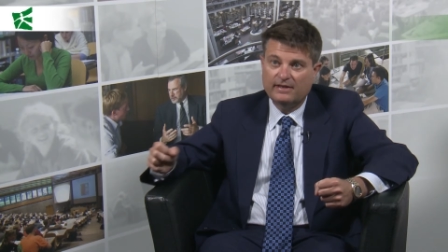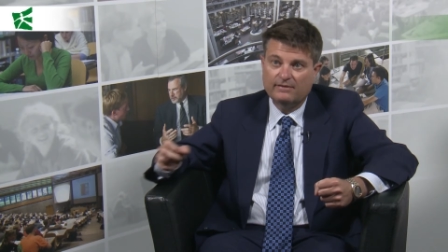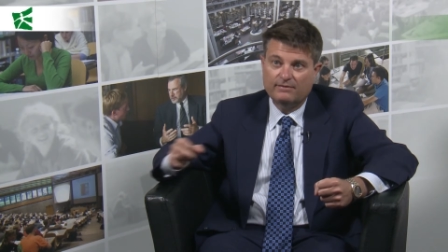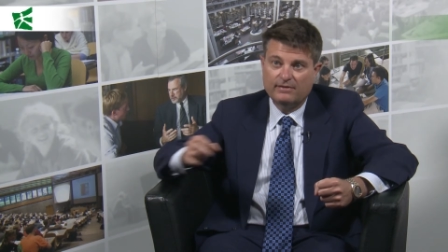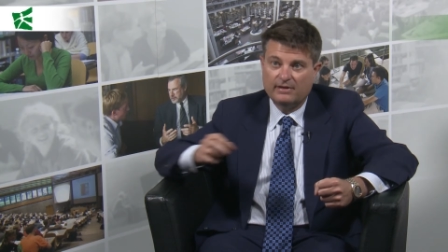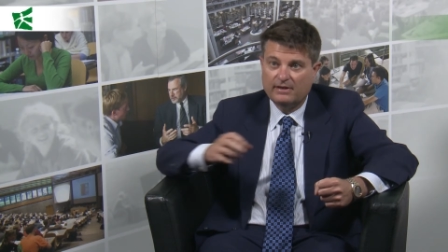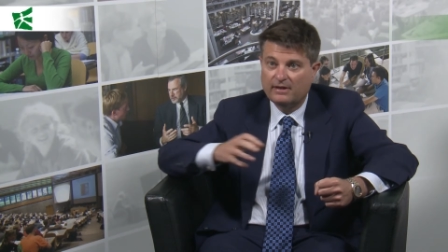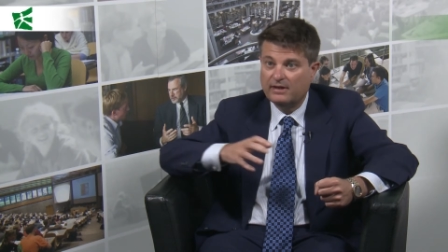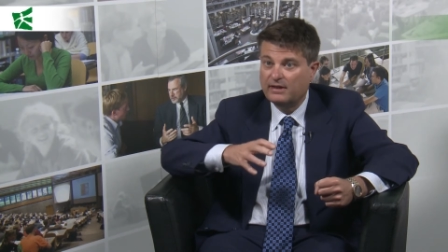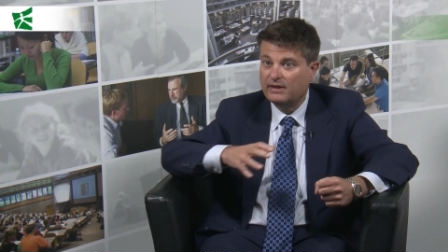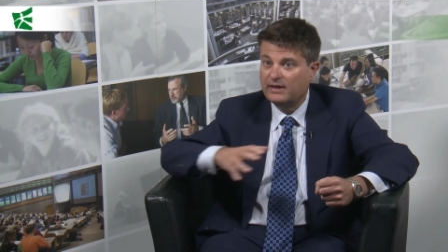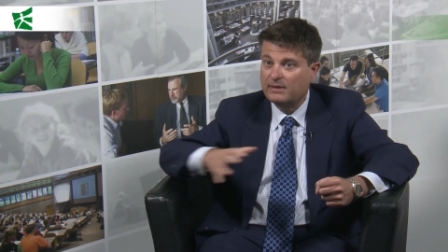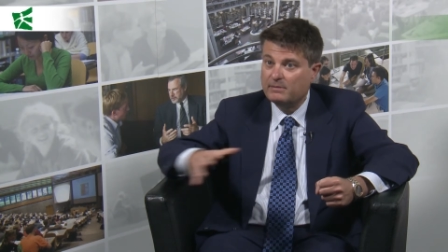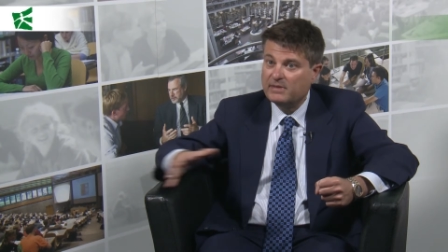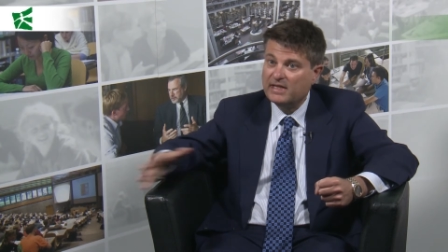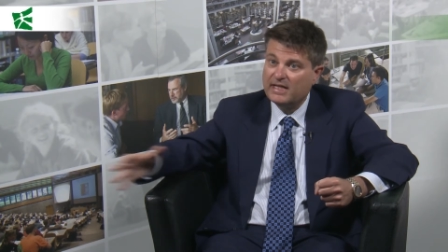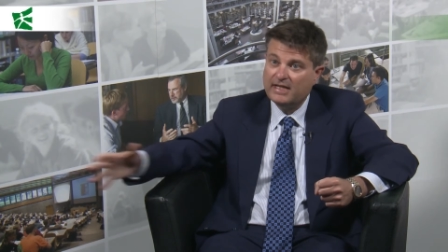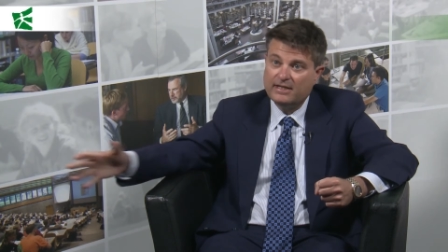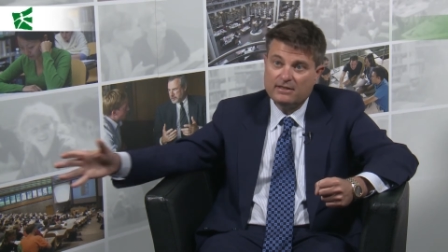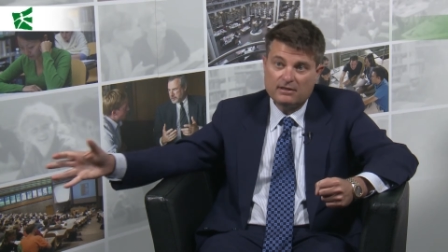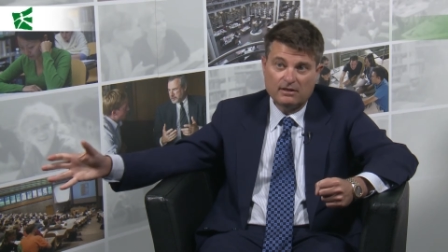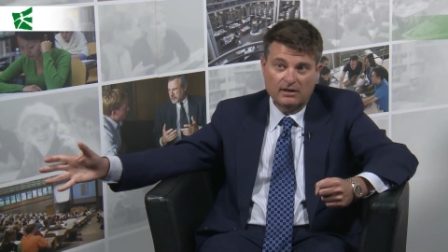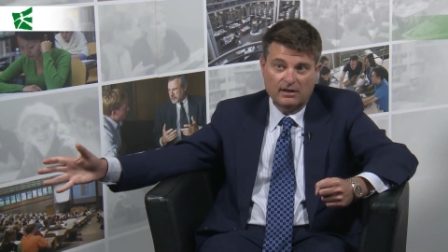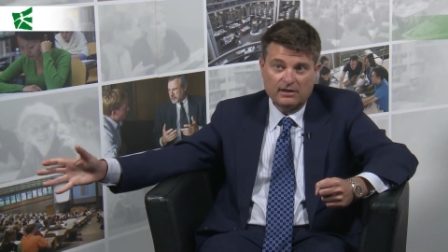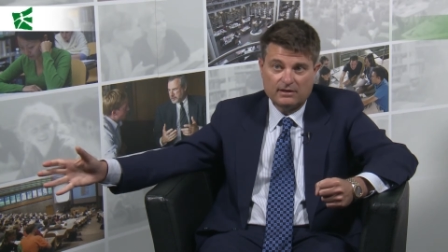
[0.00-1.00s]
if it
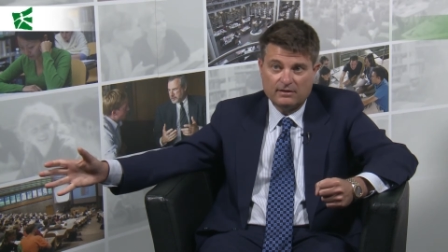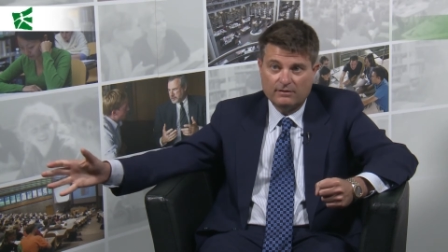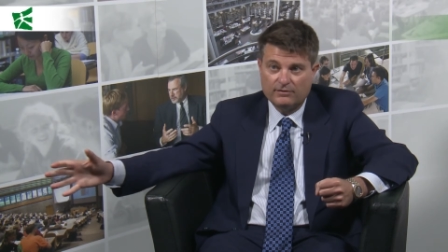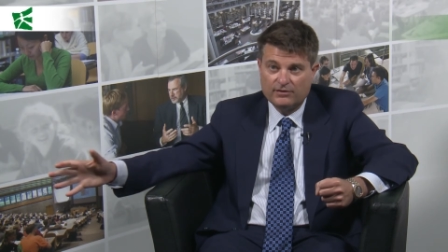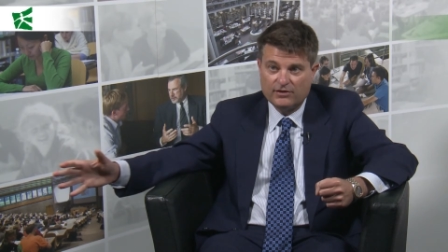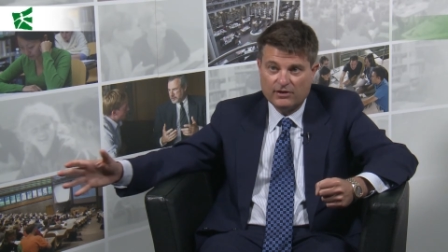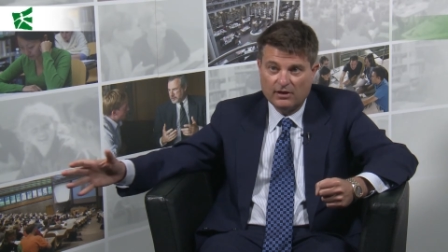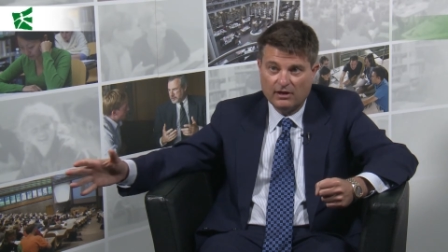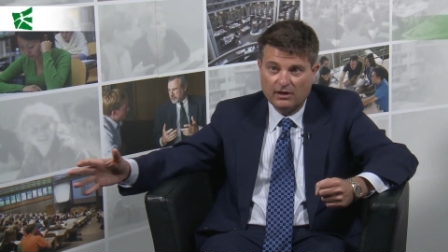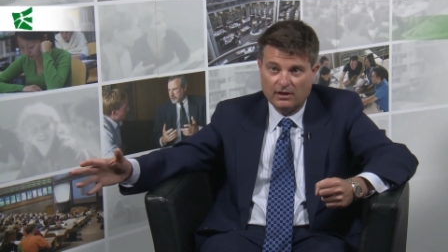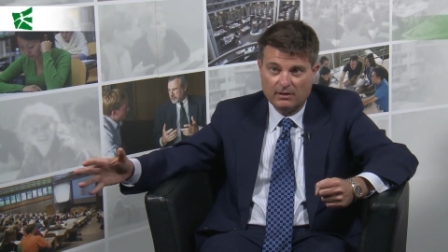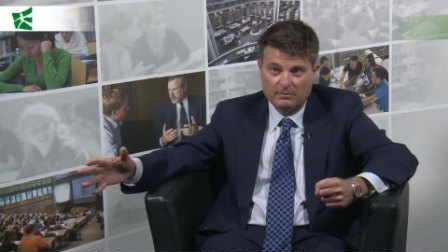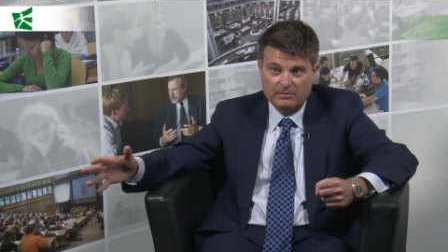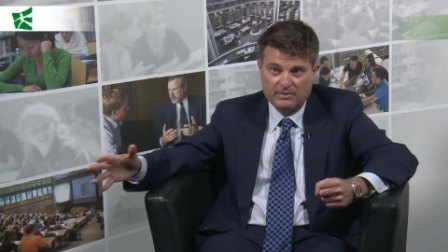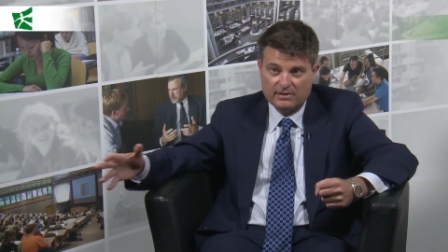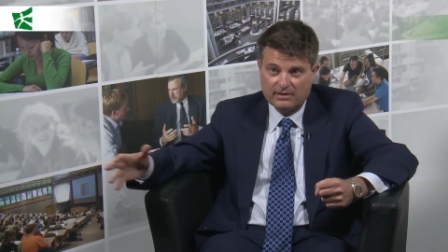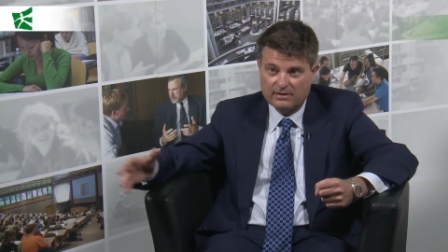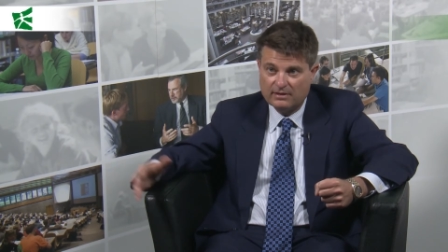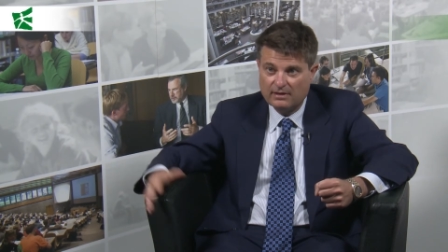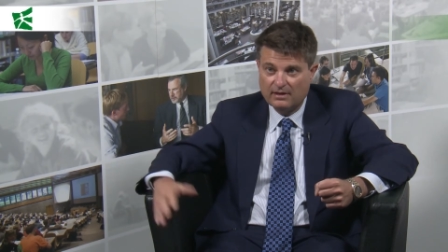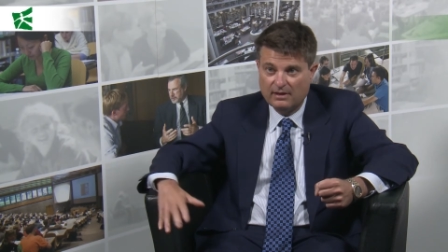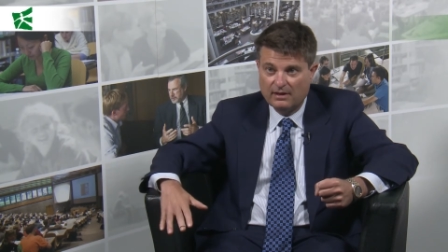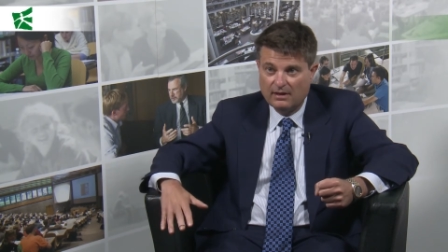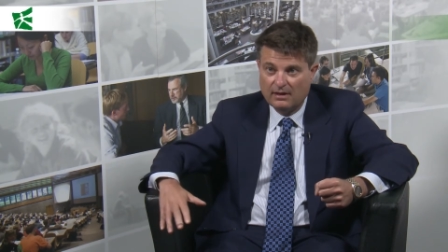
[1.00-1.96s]
eliminates lots of jobs,